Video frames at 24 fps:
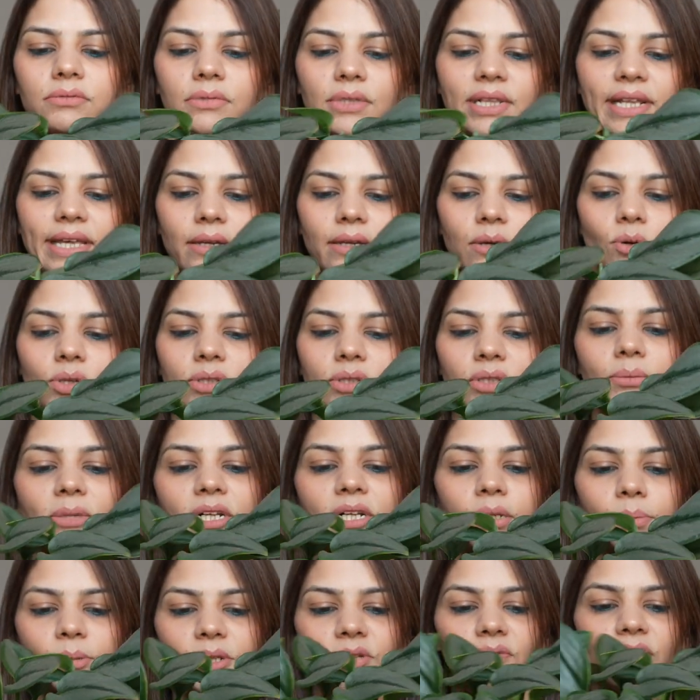like on the
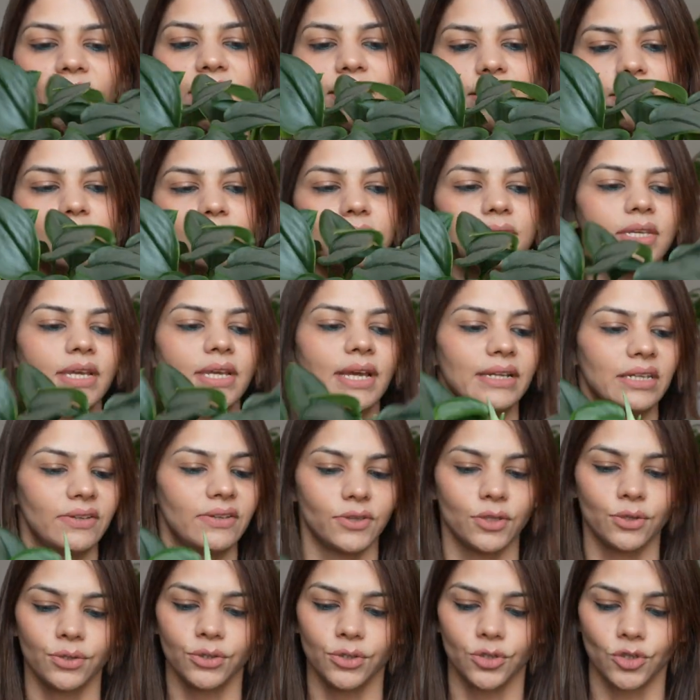multiple vines, and even
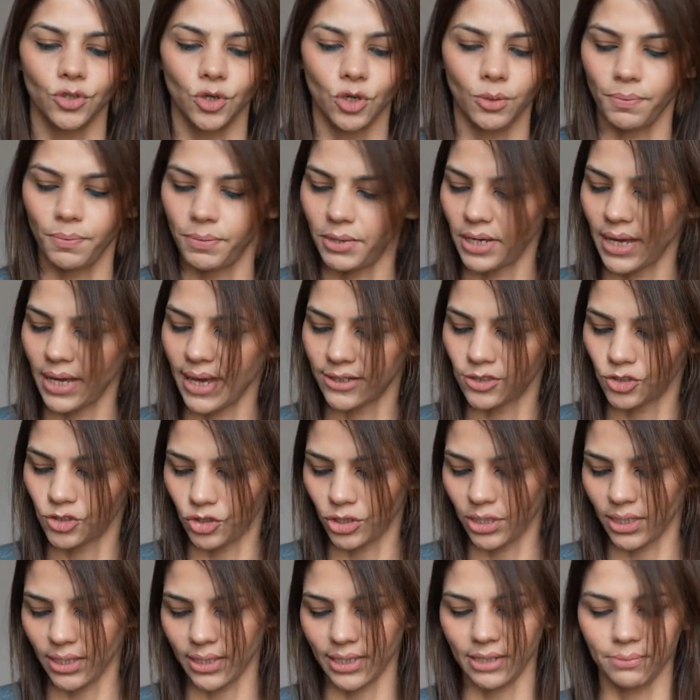on top actually.
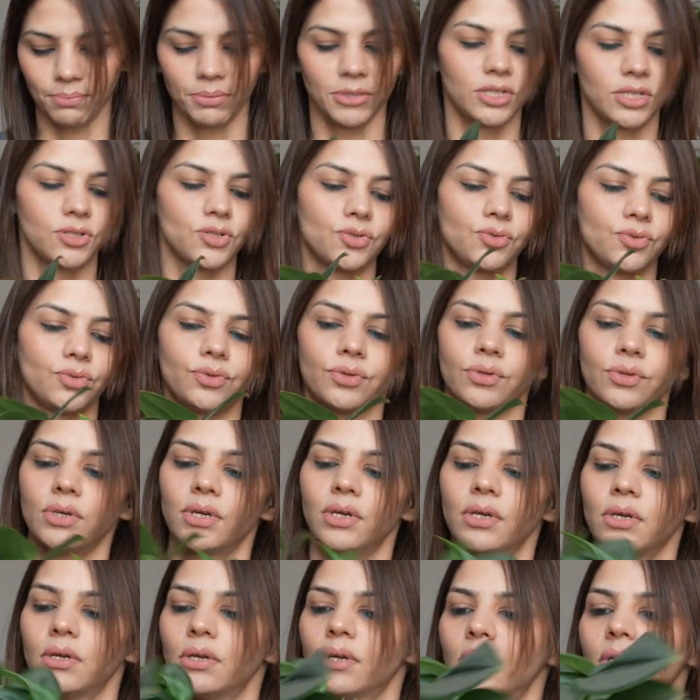Let me show
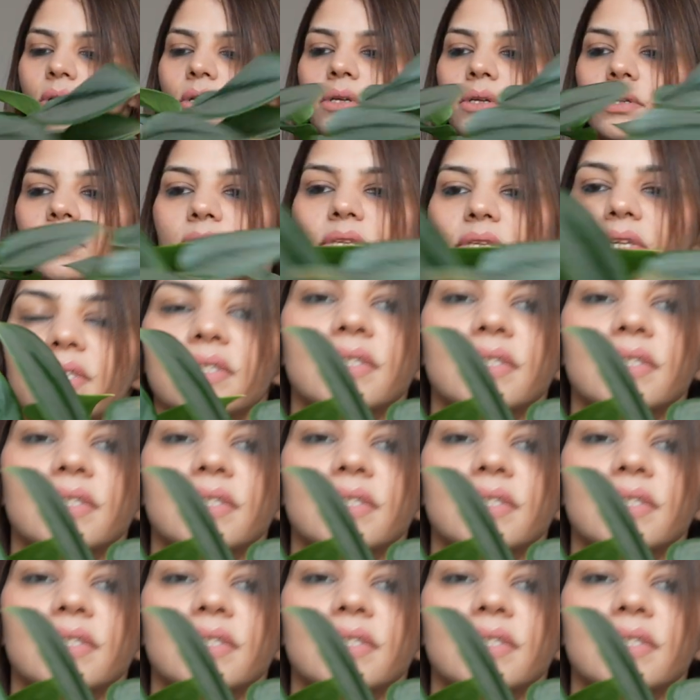this